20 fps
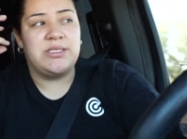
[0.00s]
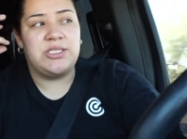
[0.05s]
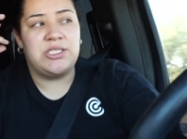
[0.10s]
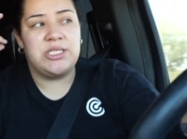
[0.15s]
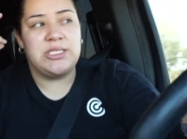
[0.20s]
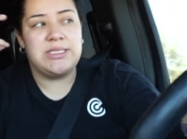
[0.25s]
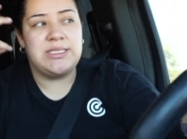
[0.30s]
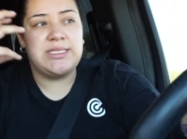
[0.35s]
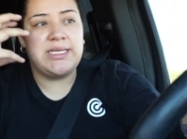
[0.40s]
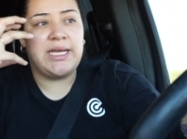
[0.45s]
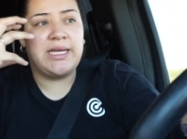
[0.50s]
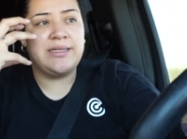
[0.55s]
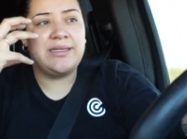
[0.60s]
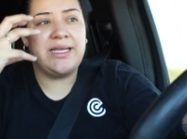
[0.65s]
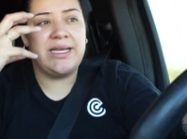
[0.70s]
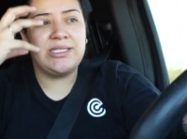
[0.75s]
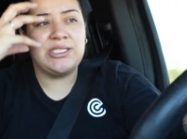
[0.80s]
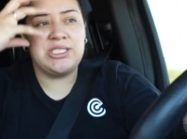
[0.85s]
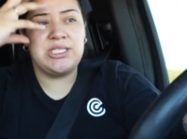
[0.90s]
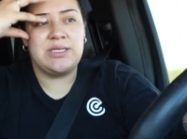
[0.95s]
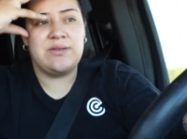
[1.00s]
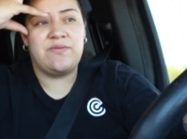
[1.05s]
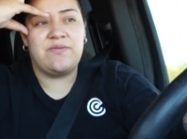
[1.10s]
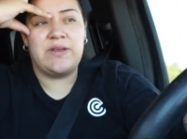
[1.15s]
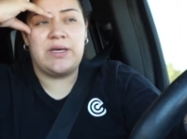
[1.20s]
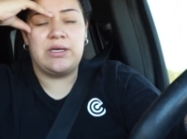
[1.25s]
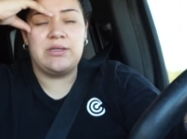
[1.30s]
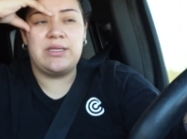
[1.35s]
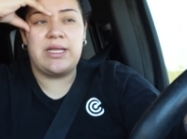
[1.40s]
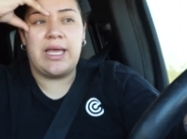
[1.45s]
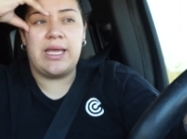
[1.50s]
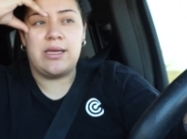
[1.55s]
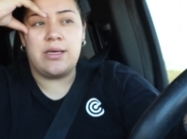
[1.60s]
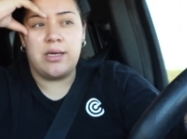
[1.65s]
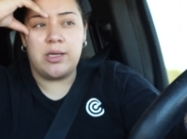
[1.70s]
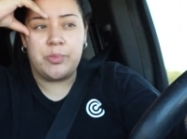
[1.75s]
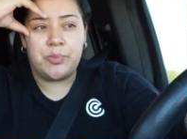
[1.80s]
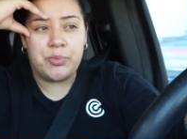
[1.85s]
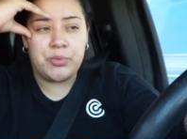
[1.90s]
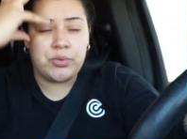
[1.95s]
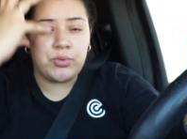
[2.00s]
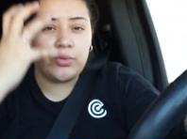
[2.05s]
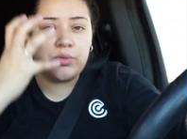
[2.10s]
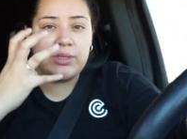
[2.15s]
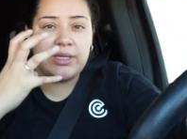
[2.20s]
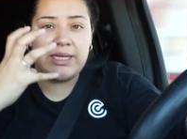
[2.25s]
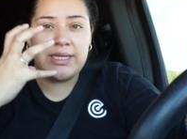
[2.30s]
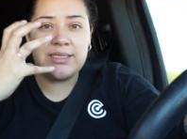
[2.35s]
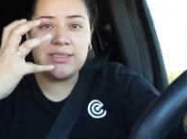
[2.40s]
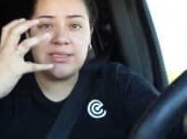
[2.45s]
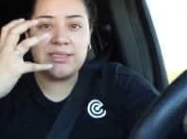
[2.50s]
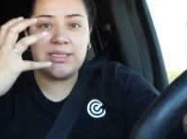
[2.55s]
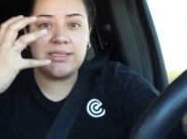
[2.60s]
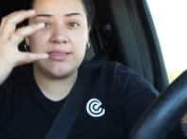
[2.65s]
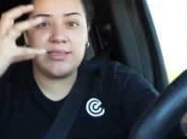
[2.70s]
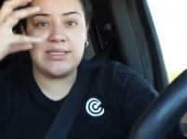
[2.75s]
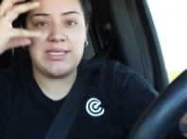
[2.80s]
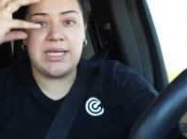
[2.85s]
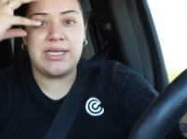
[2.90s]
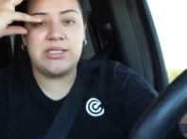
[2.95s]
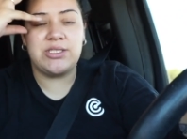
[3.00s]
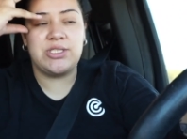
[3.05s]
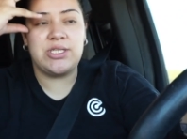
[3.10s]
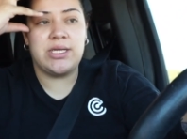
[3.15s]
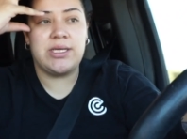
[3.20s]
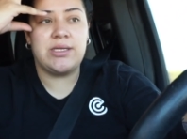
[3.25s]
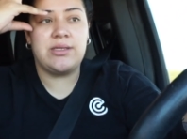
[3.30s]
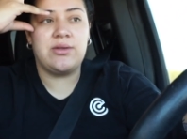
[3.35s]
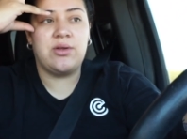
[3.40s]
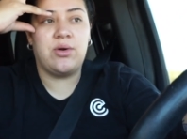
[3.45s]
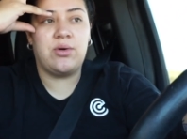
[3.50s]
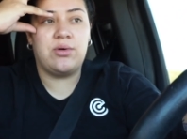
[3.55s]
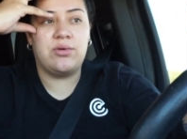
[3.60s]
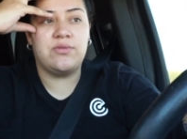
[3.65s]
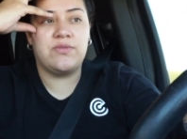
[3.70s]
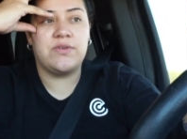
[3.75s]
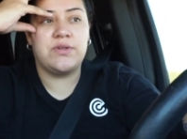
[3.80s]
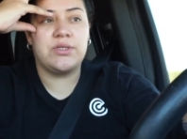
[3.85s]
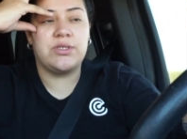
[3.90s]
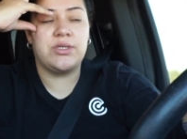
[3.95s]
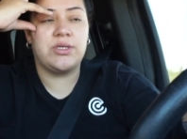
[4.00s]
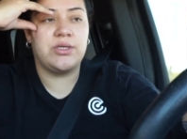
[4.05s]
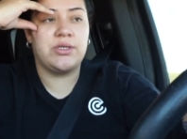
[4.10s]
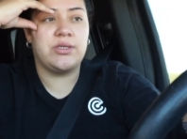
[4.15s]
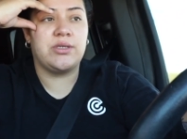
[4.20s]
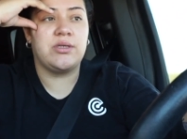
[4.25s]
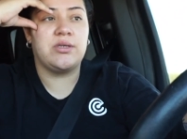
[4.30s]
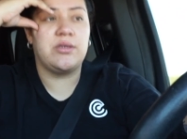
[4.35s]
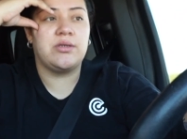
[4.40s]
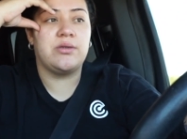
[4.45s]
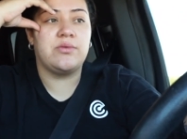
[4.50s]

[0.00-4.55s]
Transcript: She said that she felt like a pulling sensation over her